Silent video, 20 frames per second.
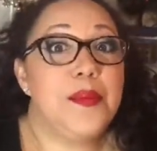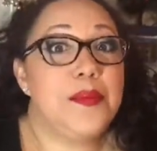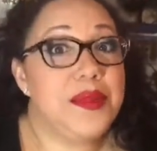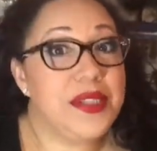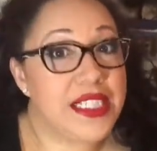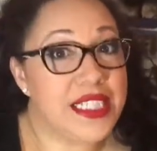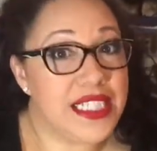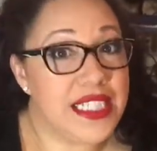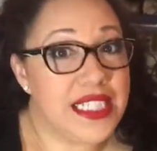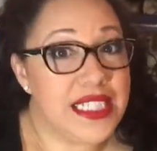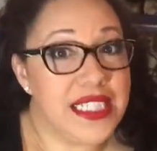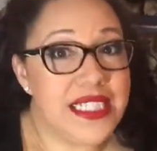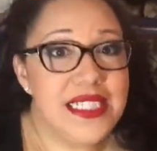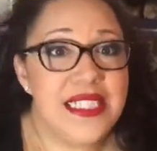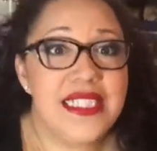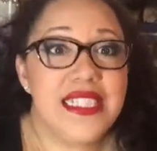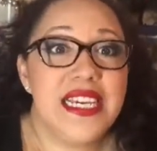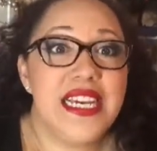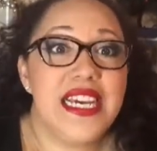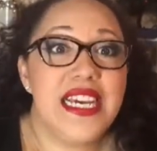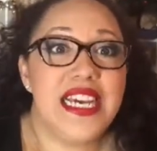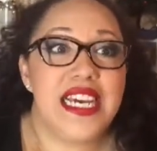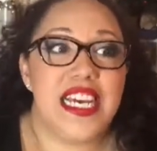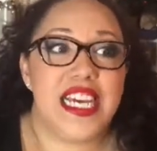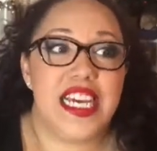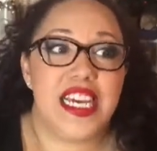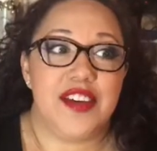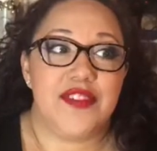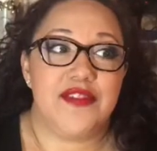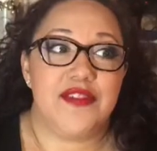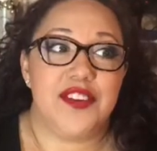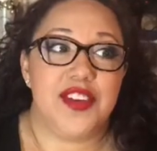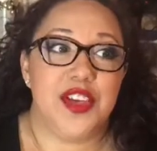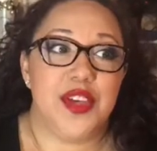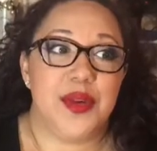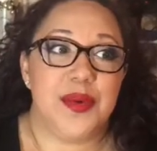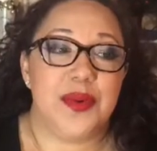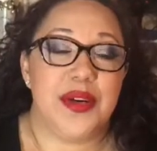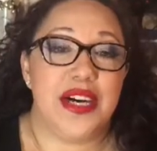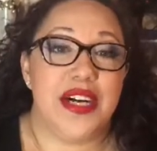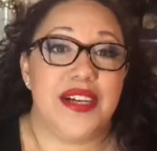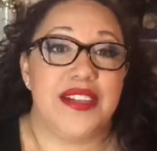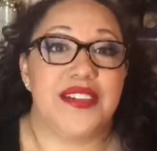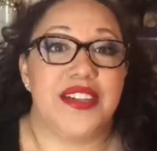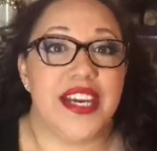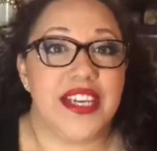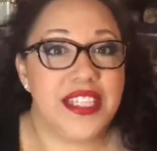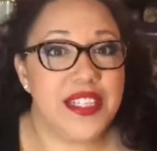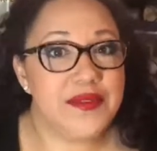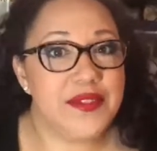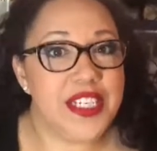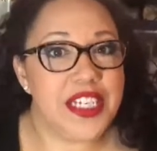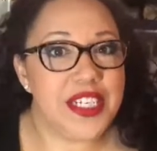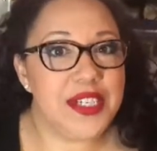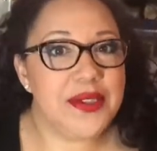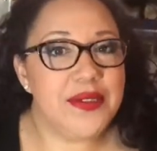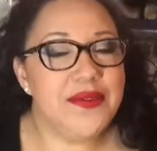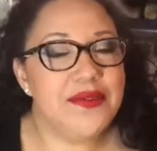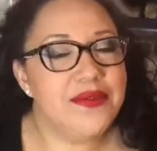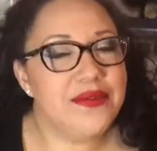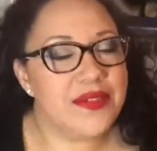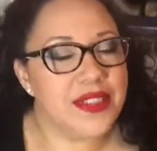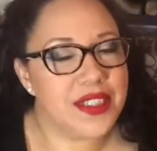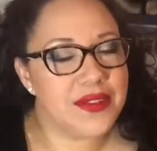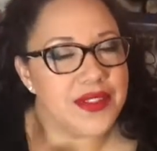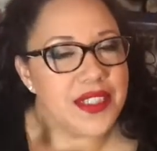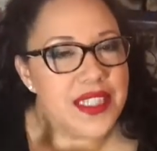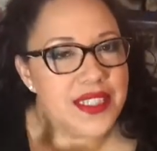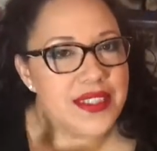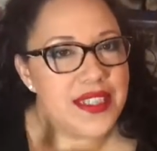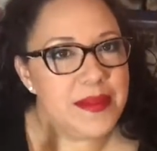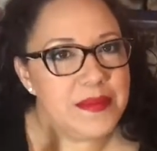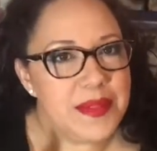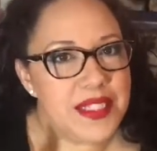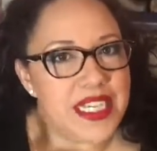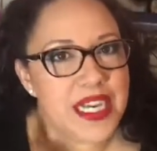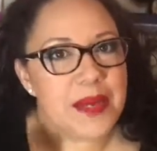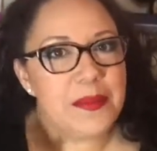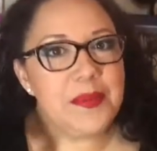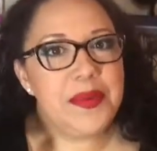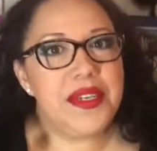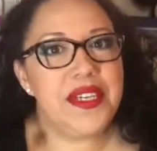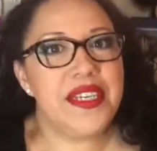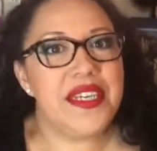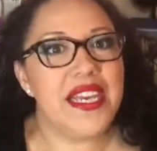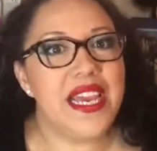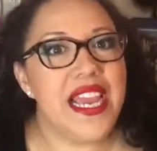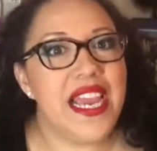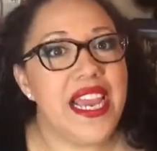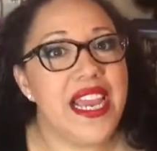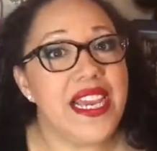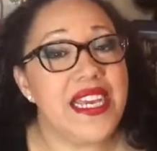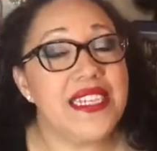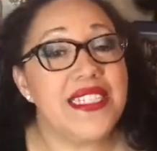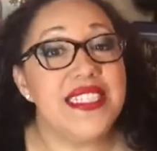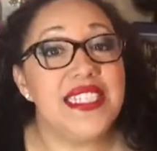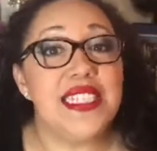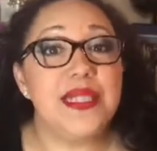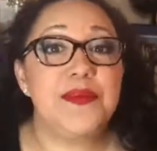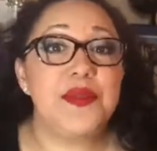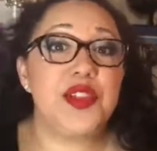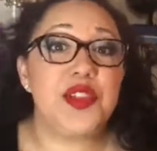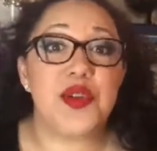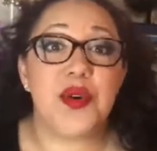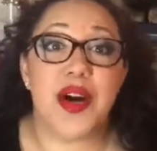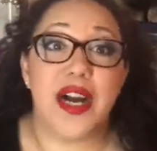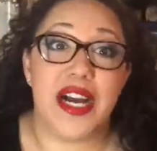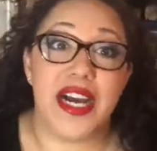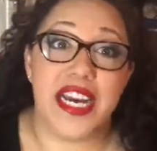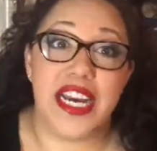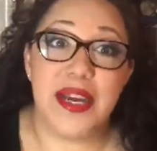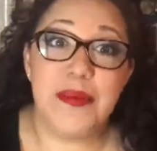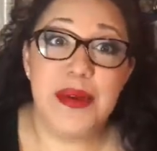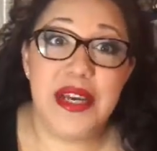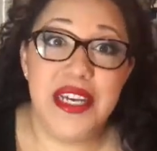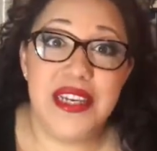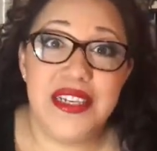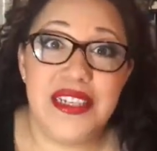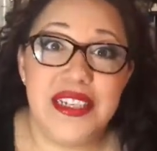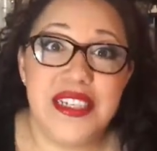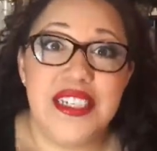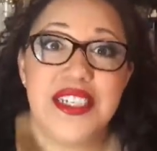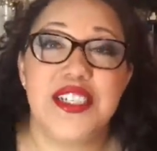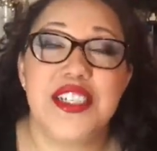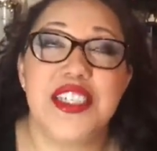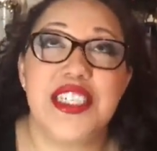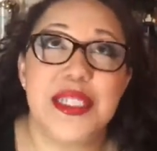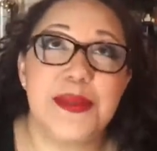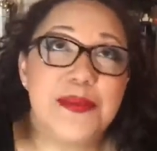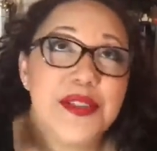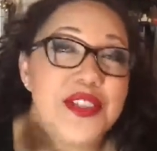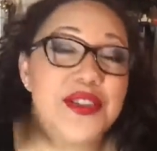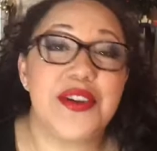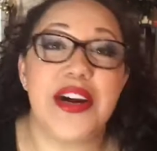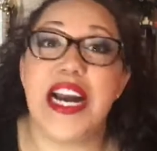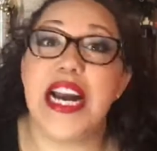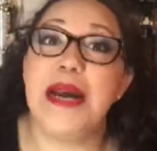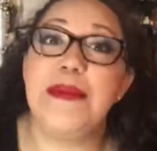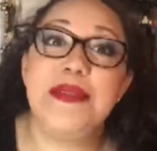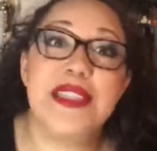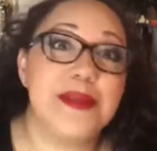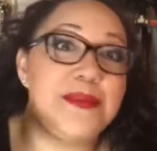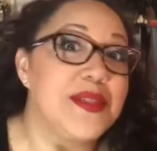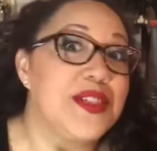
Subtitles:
please, if you like the video, give us a thumbs up and subscribe. Subscribe.